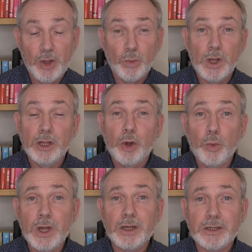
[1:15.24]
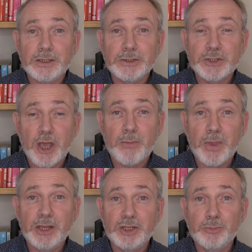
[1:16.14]
Well, words are
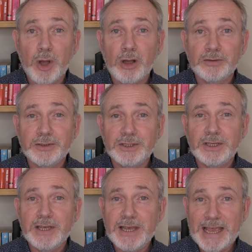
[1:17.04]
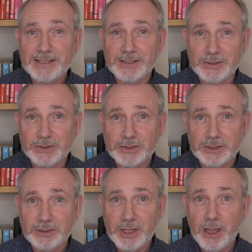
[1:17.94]
made up of letters,
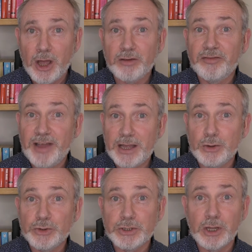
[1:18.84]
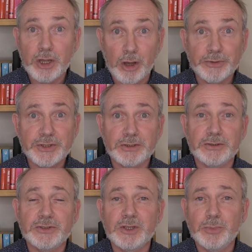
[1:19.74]
and they are vowels and
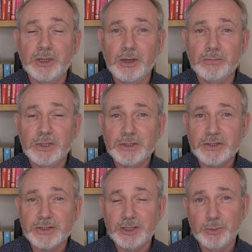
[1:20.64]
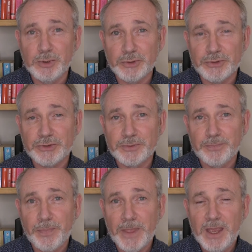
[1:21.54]
consonants that become syllables.
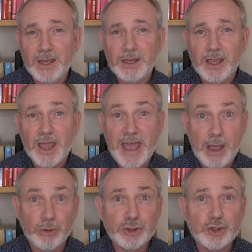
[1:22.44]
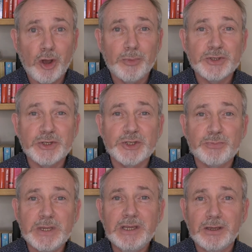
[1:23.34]
Our job as the
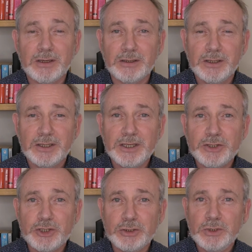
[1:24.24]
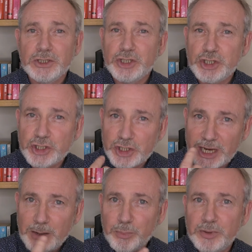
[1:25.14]
speaker is to
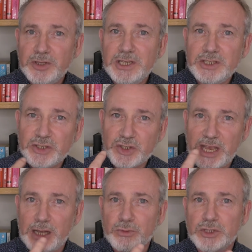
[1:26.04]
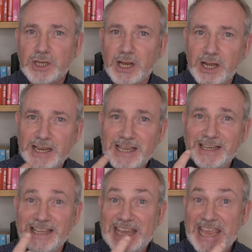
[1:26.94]
shape these sounds
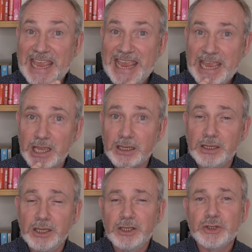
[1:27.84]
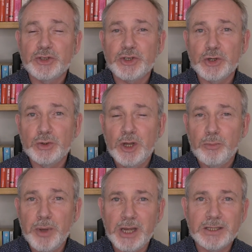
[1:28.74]
clearly here, so
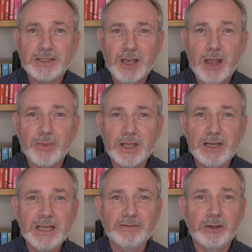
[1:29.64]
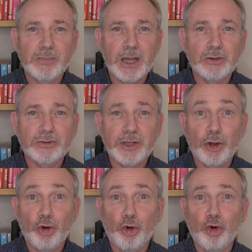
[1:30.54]
by the time they leave the mouth, they are
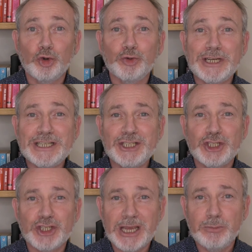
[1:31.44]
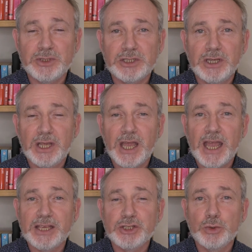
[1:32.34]
already shaped
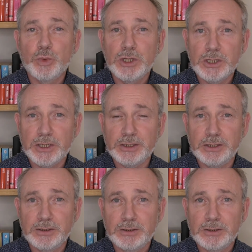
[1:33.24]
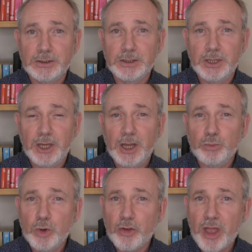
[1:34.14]
as a word. And
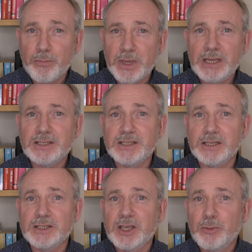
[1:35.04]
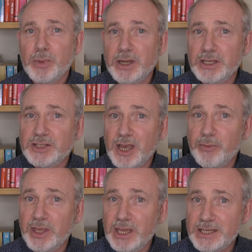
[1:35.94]
what that means is, by the time
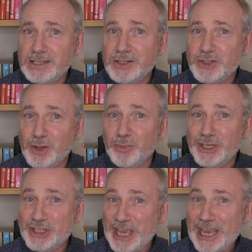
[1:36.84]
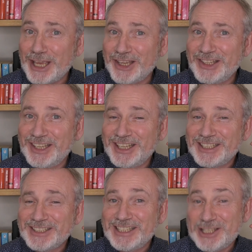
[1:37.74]
they get into somebody's ear,
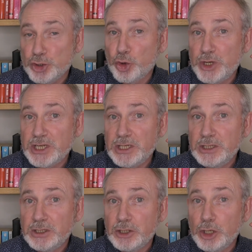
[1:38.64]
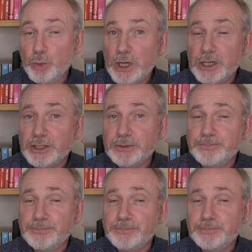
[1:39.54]
it's already a word.